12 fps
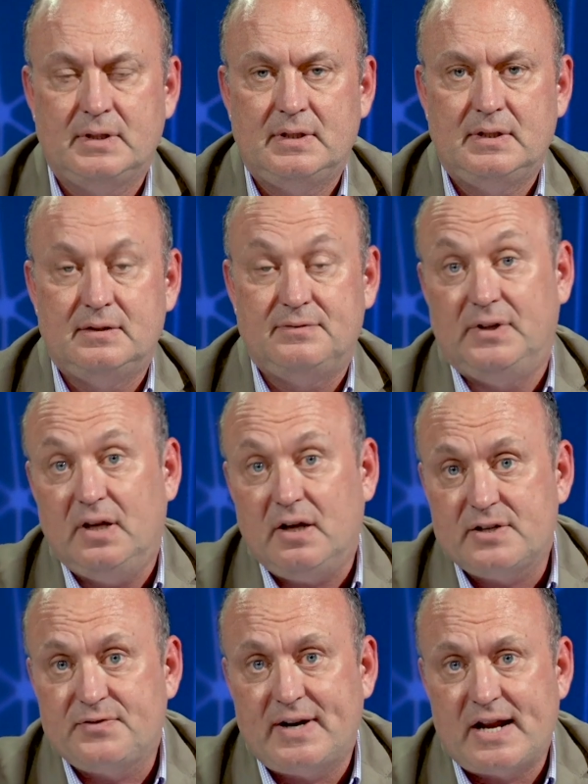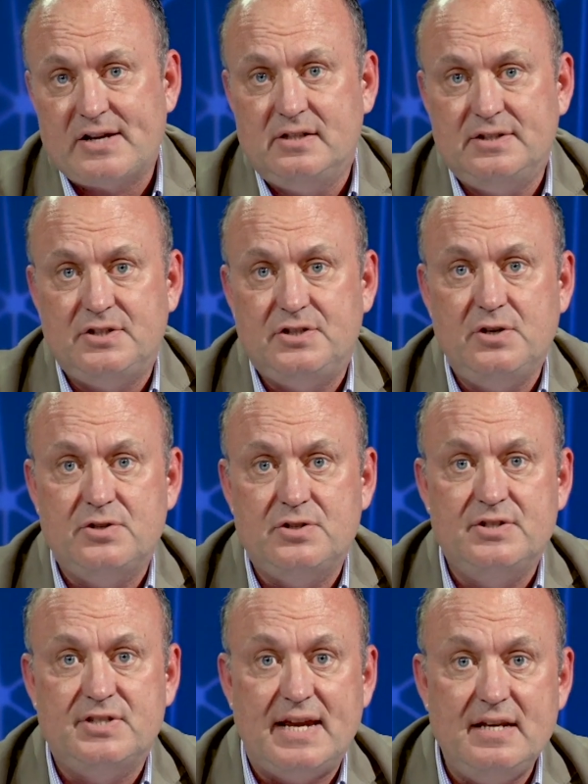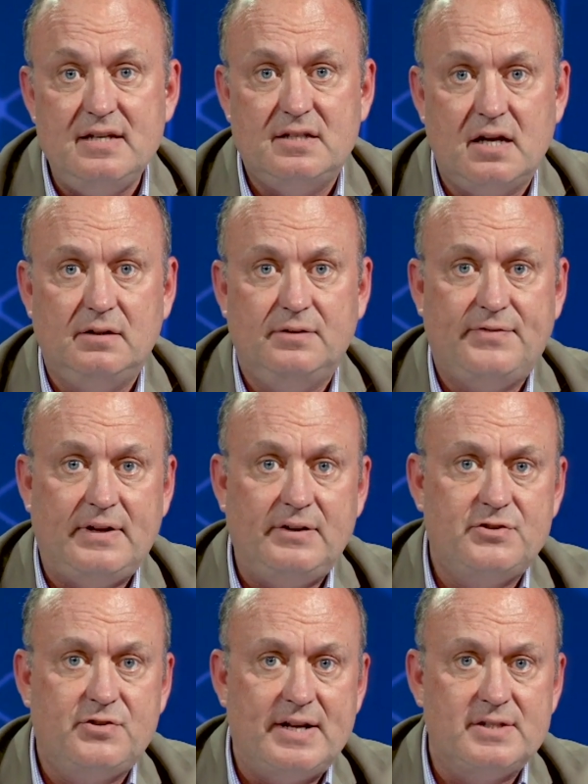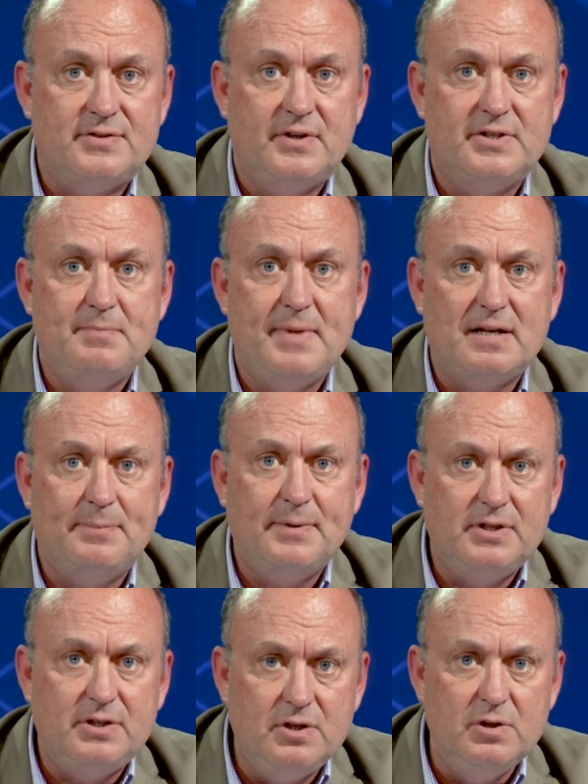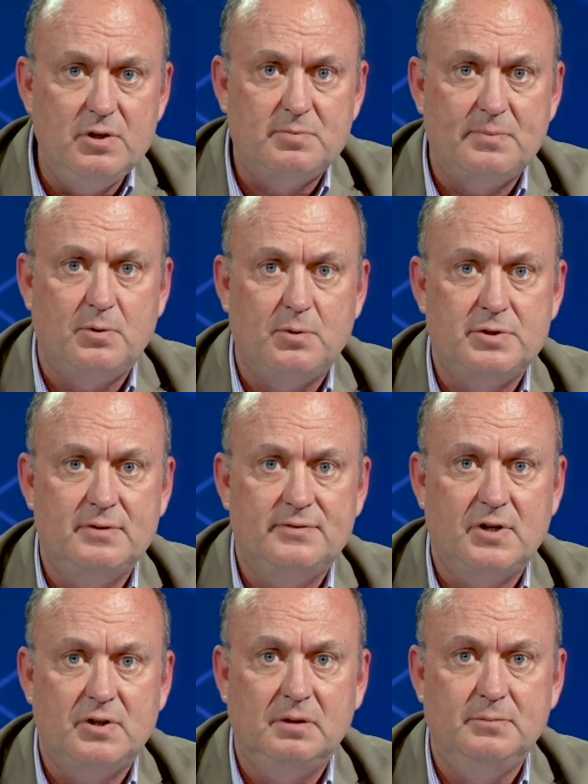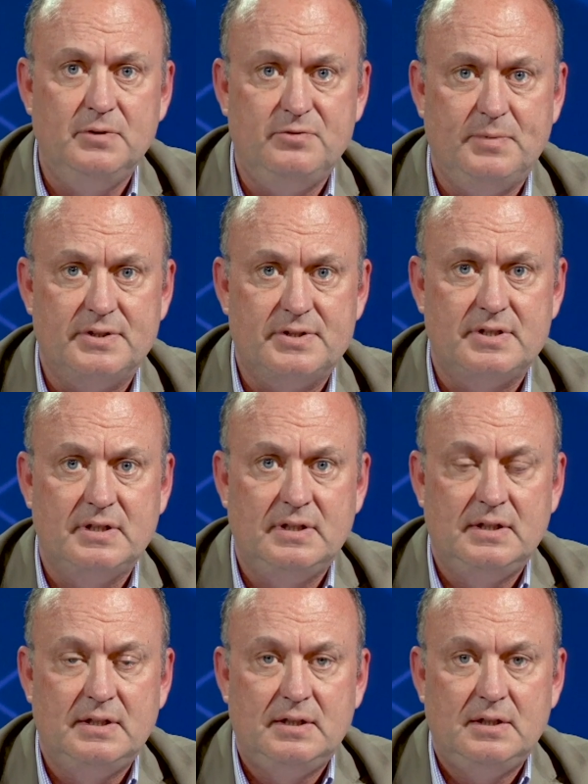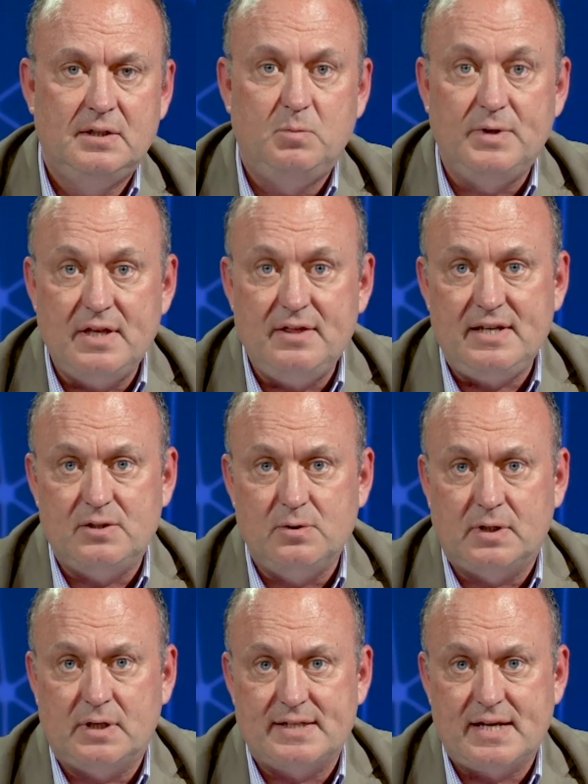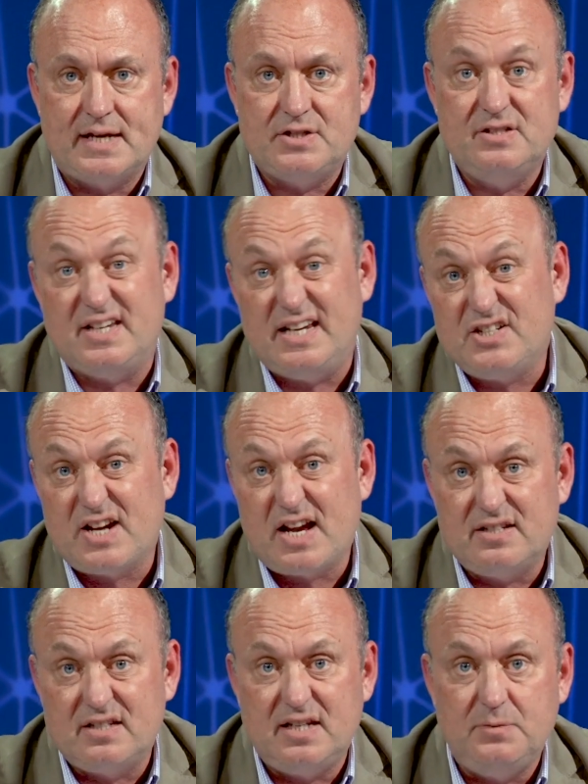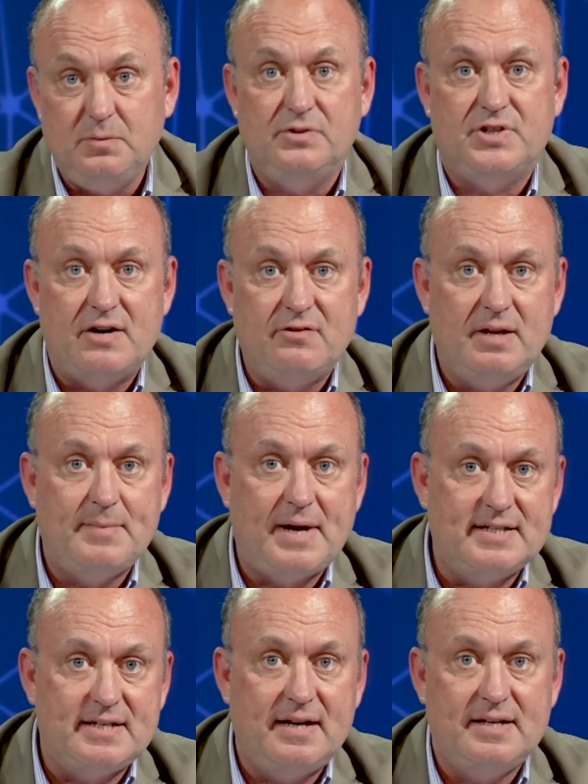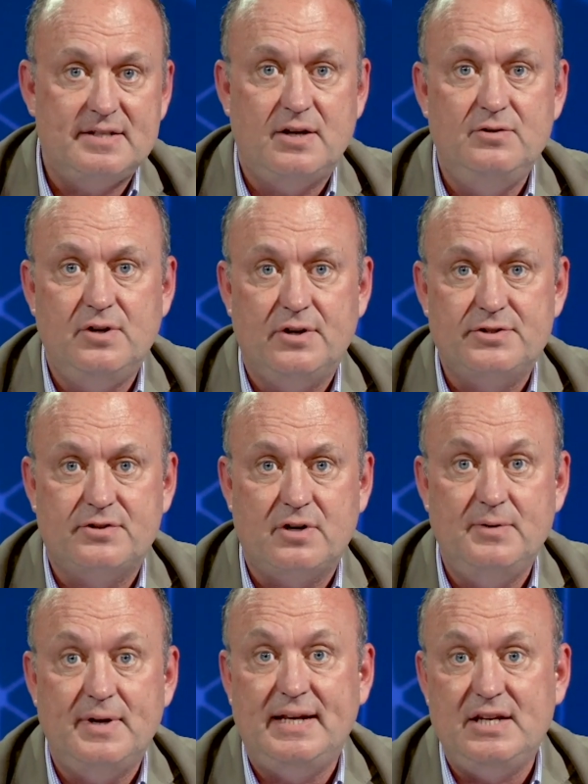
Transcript: For large financial institutions, internal fund transfers make up a huge proportion of total movements. Within these organizations, each entity will generally maintain its own nostro in each